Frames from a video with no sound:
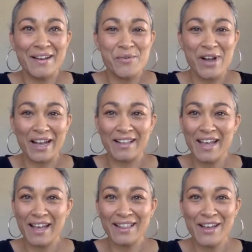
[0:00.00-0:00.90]
Well,
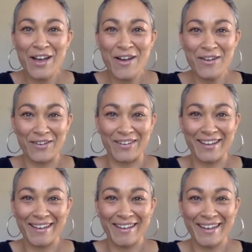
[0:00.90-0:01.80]
hello.
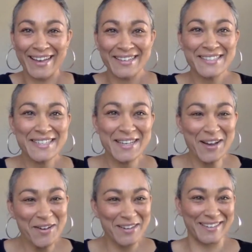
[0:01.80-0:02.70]
How's it
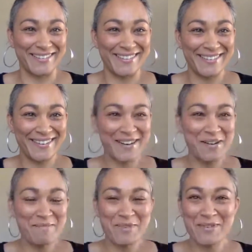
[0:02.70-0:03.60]
going? I
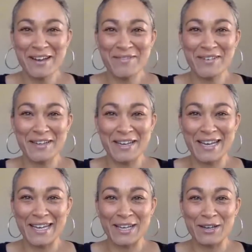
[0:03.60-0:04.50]
hope you are having
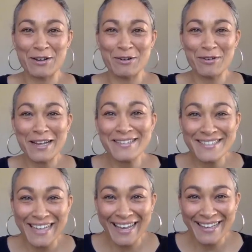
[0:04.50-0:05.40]
a great
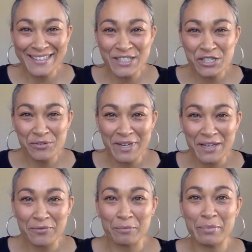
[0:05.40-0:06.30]
day. It's
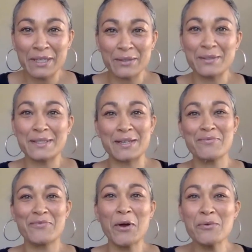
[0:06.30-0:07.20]
Cherie from Big Notes Get
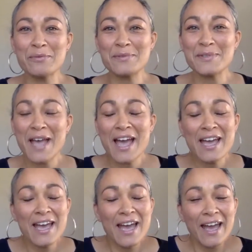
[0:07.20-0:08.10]
Votes.
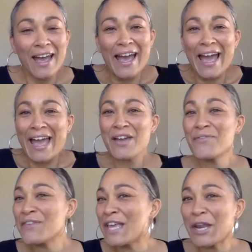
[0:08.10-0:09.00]

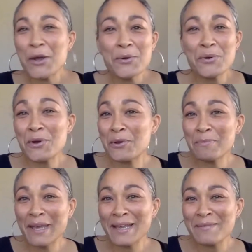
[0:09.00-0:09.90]
If you don't know
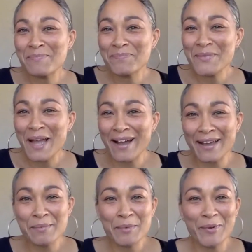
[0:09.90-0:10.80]
me,
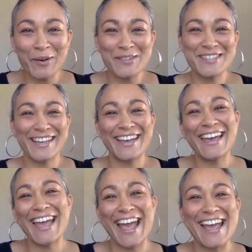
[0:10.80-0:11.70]
I am a pro
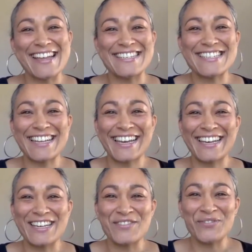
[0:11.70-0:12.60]
singer and
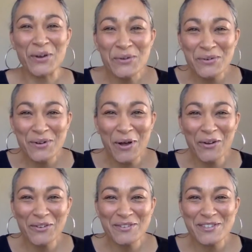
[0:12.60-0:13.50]
a vocal
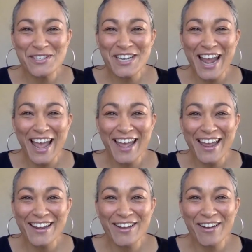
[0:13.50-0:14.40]
coach,
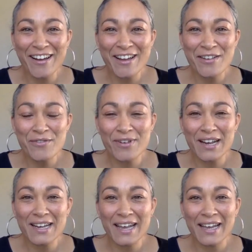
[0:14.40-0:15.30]
and I
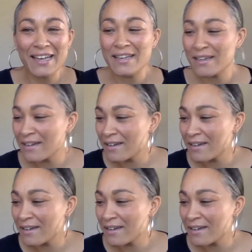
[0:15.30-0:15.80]
run a